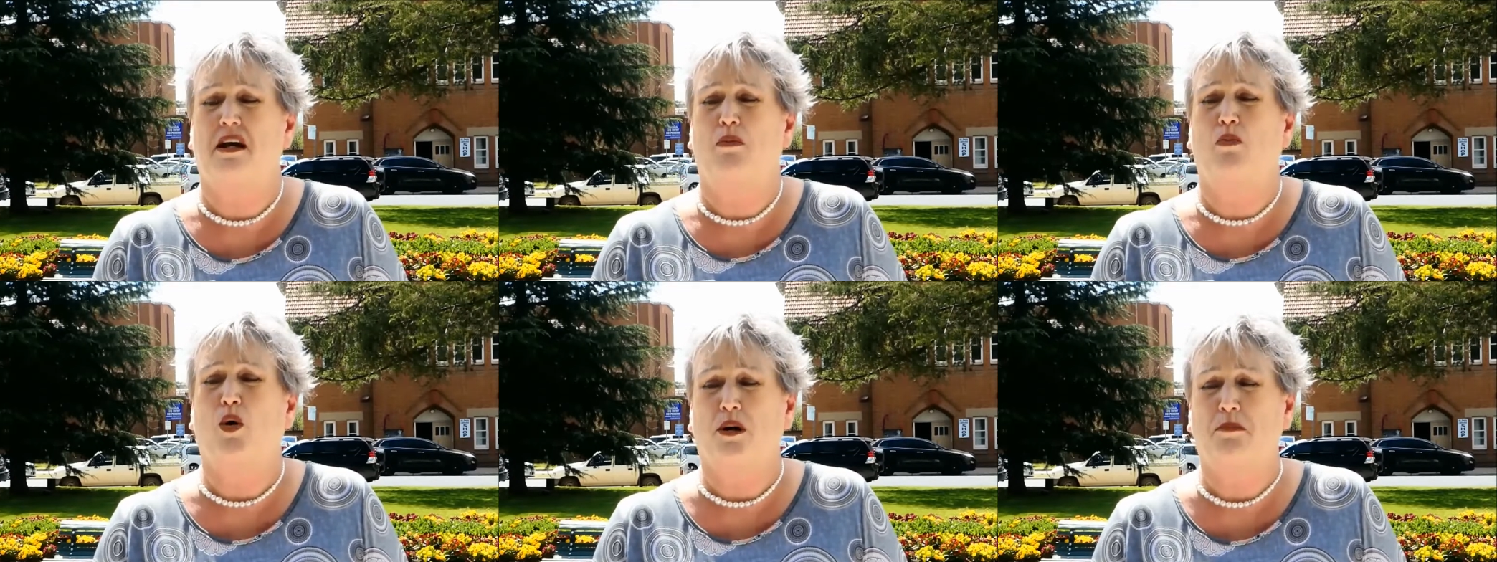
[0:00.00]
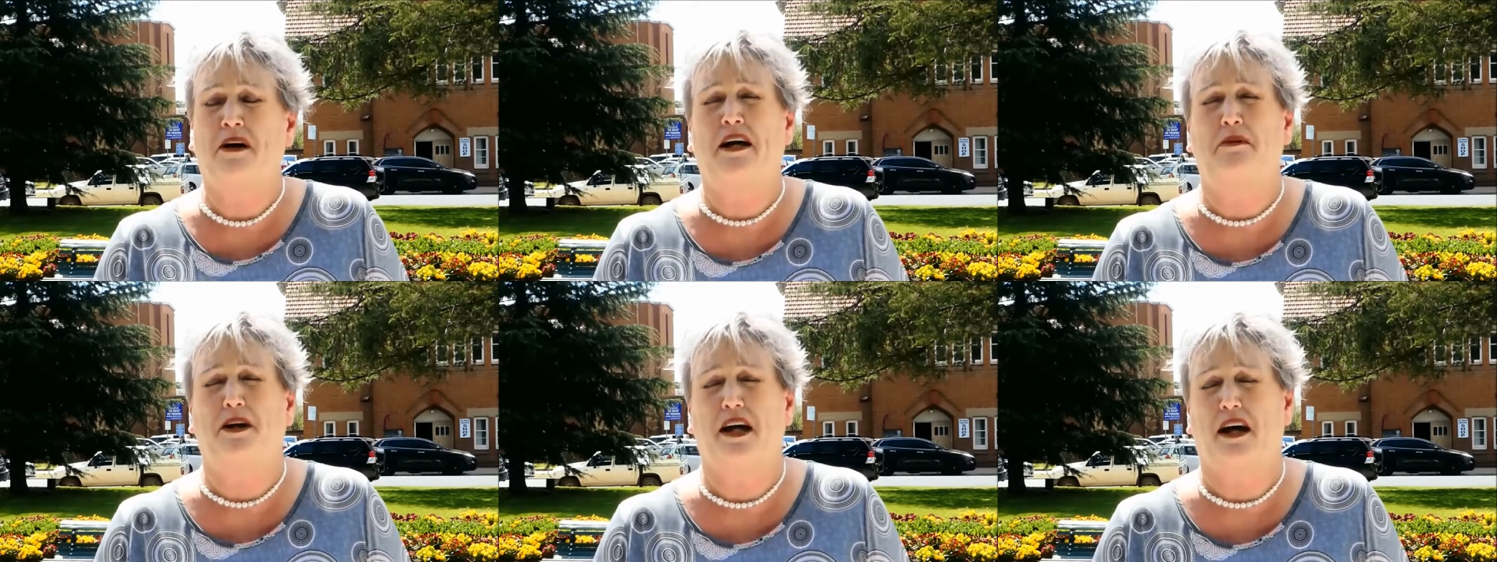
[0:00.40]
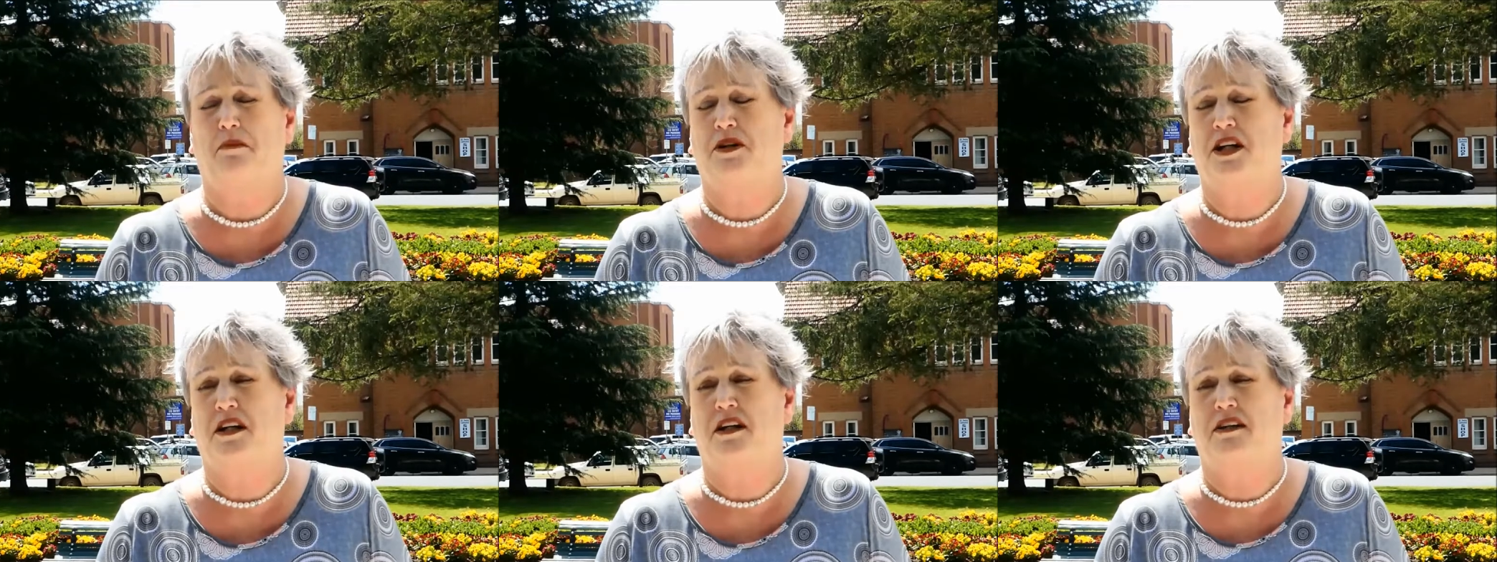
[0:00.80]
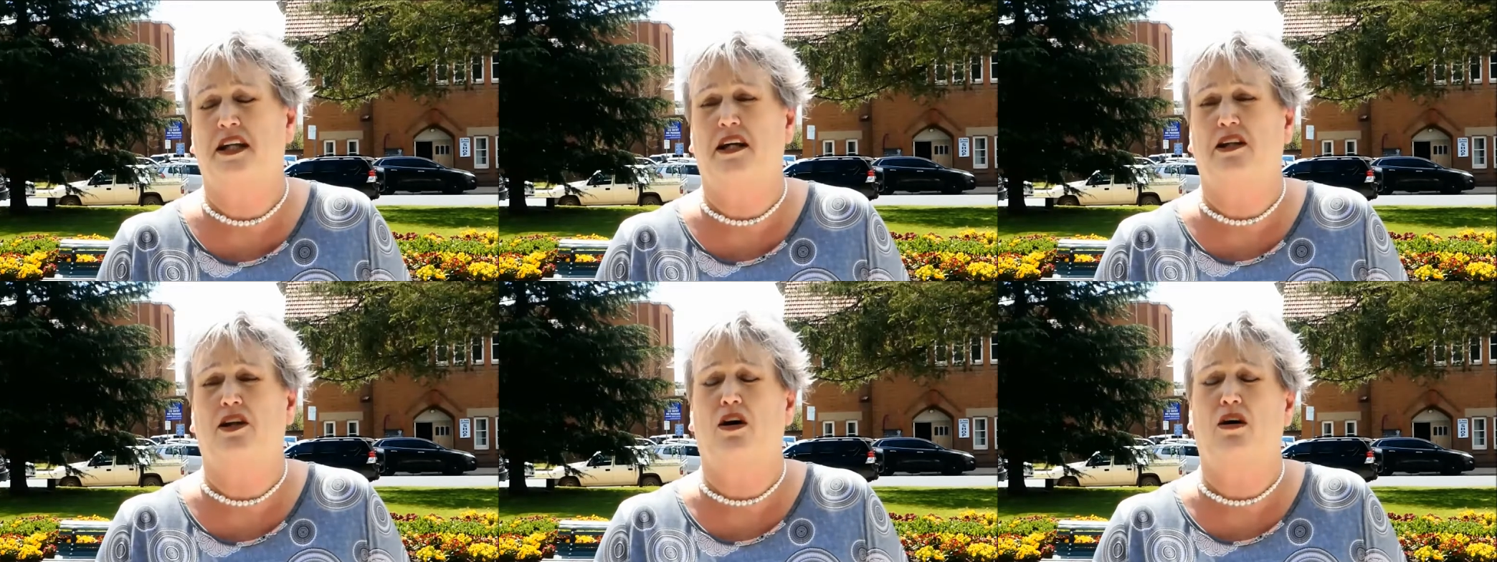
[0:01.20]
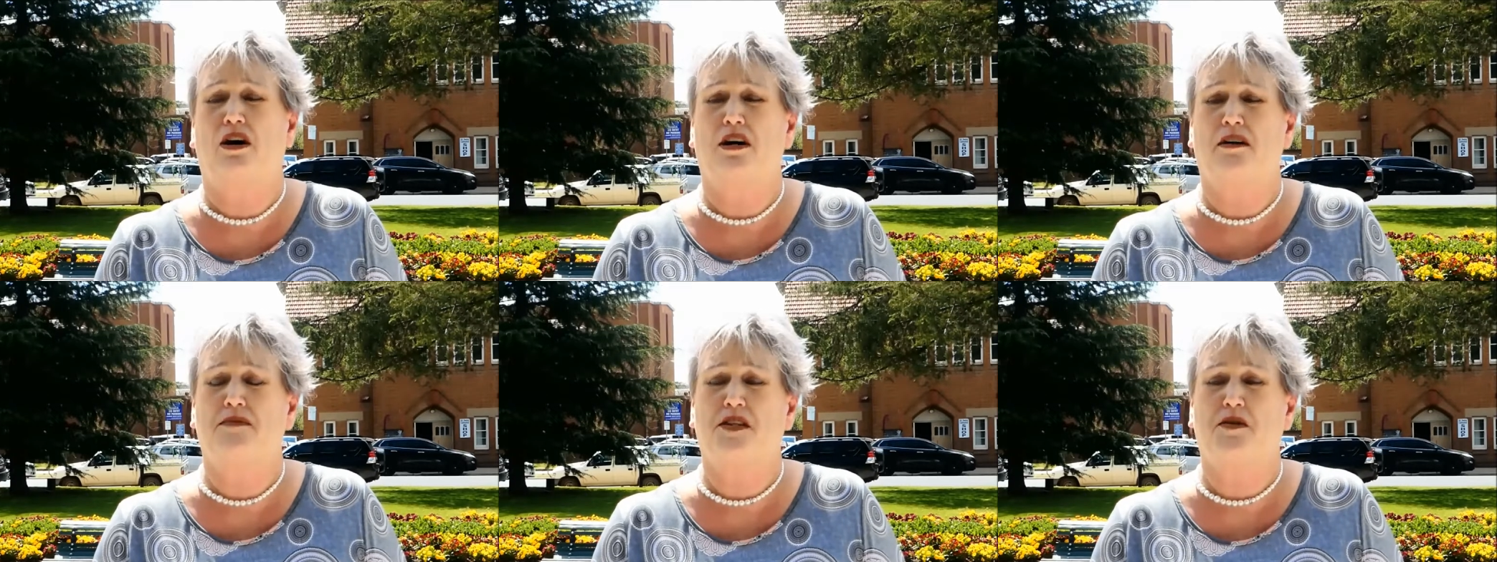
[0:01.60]
what may be happening in their
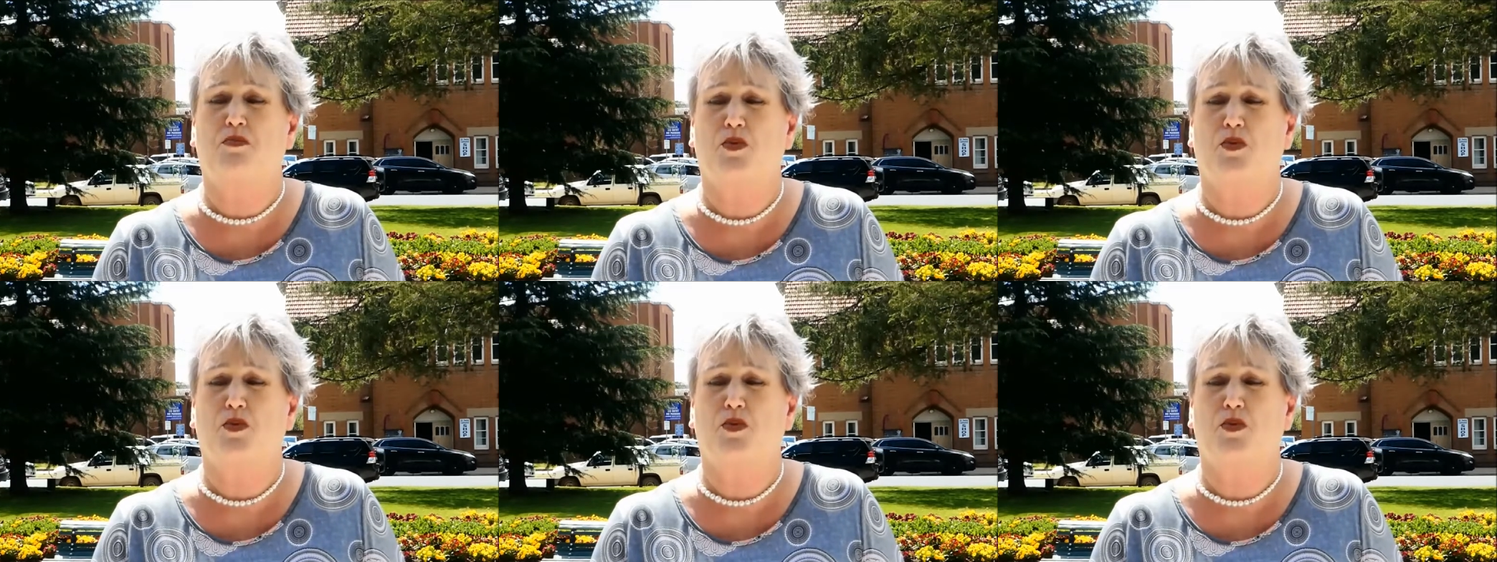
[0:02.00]
lives